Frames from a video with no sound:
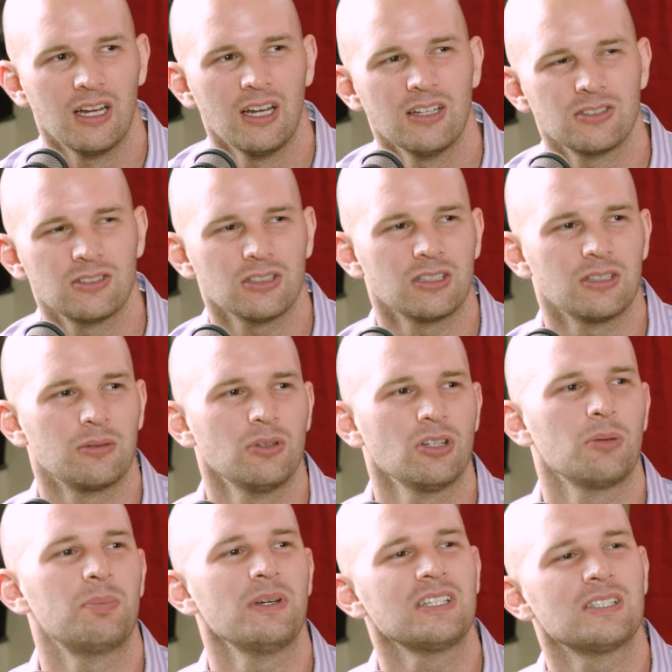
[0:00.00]
It's not
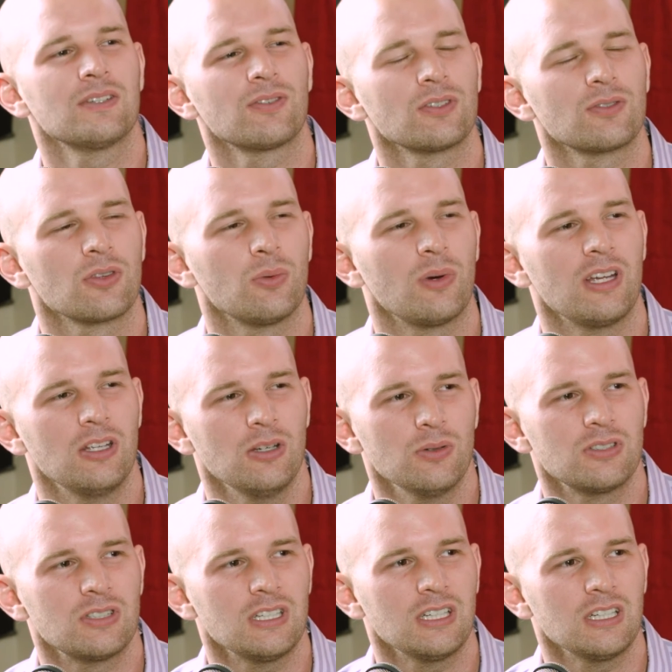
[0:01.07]
a big difference from the way you were
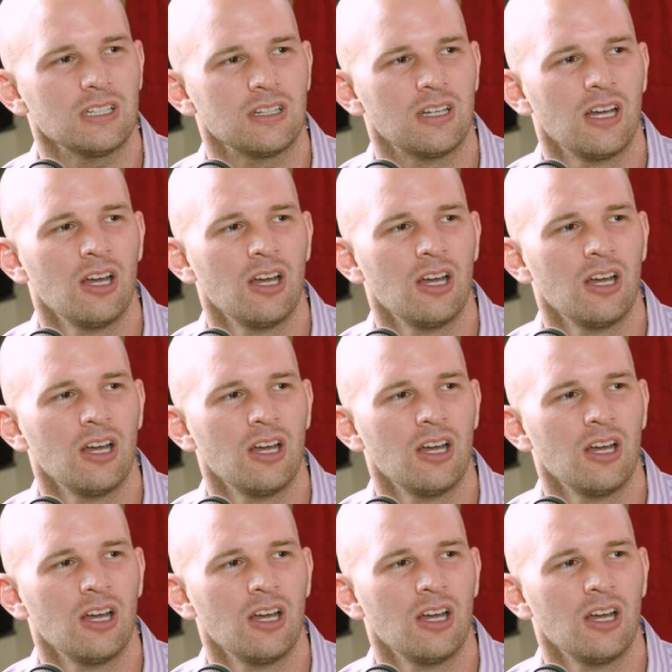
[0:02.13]
seeing it,